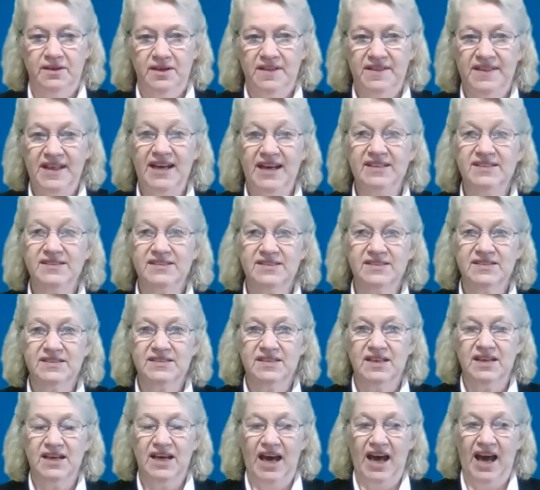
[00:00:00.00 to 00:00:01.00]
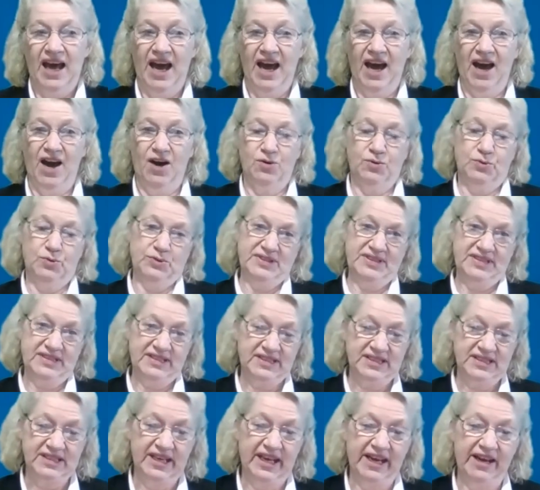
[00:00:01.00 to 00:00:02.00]
That's how
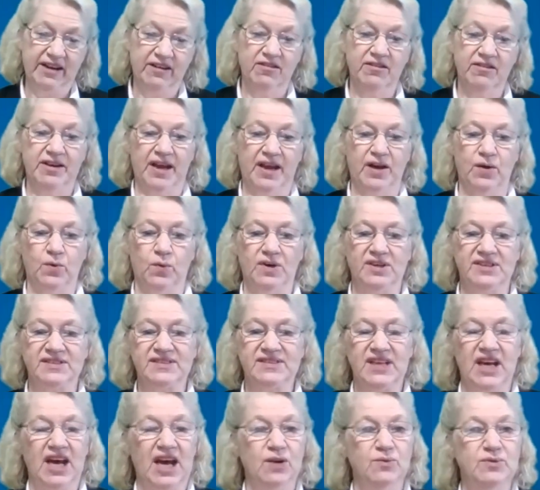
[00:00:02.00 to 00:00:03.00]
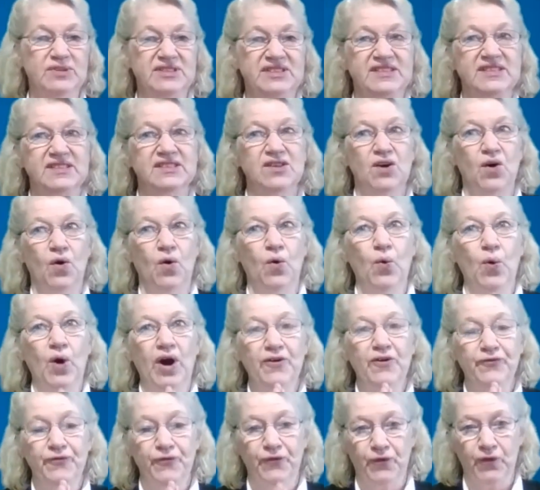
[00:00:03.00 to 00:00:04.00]
scared I was. I was so
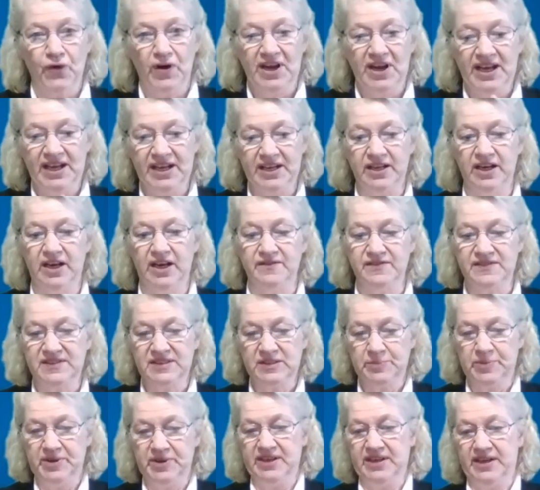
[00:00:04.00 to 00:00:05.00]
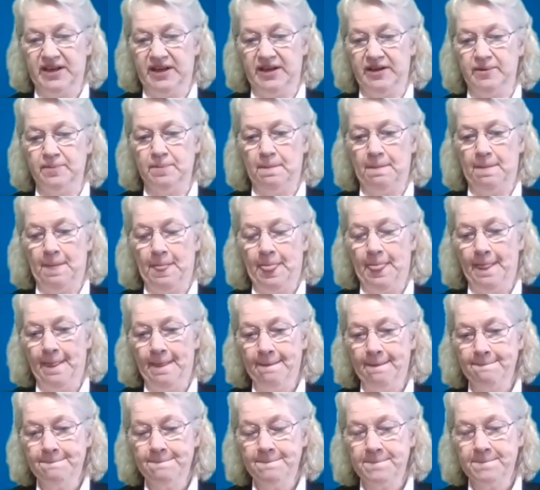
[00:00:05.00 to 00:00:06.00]
afraid of speaking.
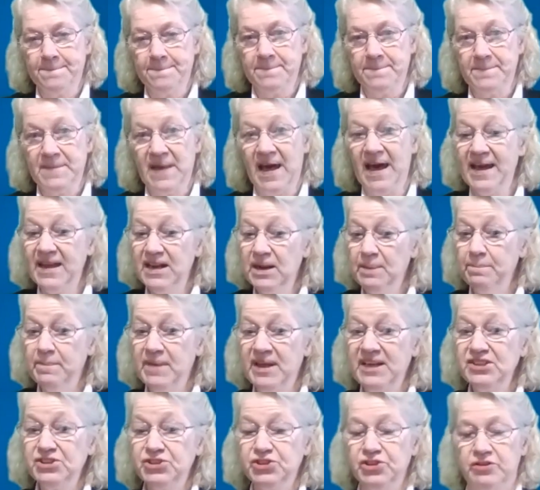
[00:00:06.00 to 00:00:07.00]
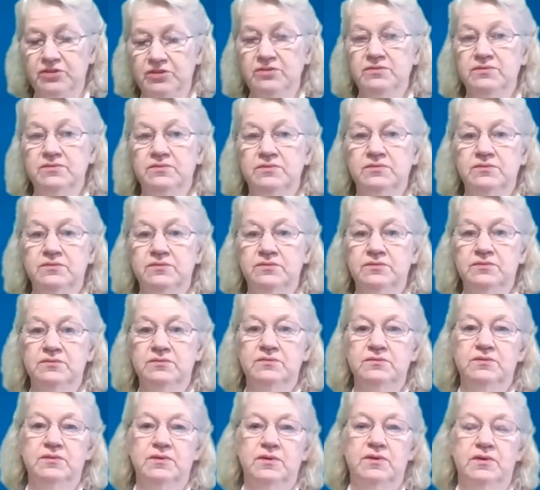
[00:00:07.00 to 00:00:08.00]
I had a mentor
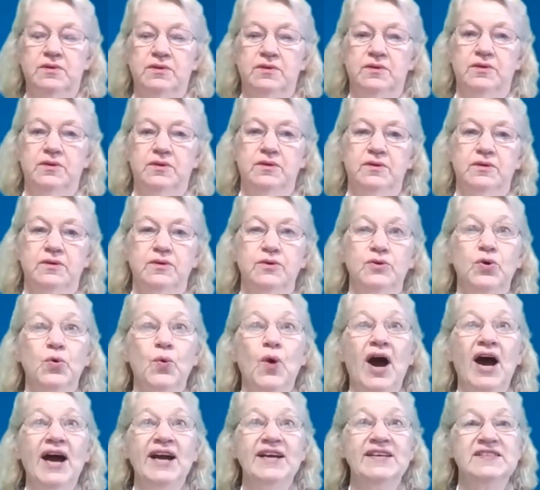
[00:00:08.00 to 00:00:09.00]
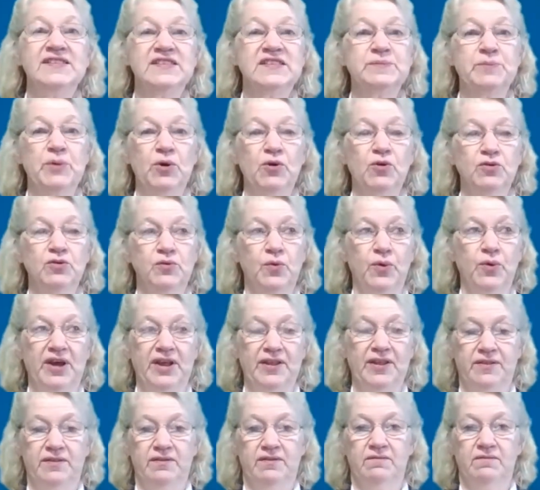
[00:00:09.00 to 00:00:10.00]
who I spoke
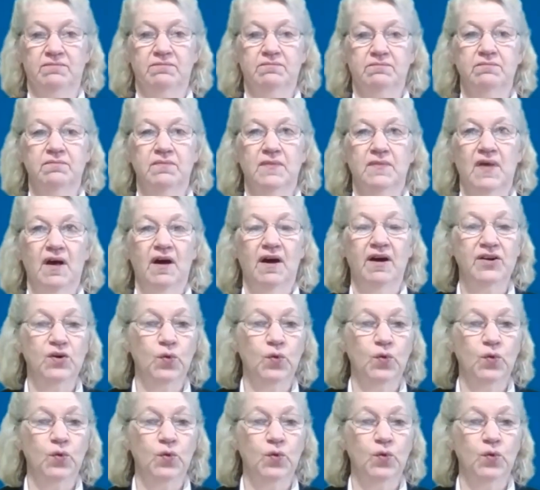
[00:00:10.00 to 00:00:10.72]
with on a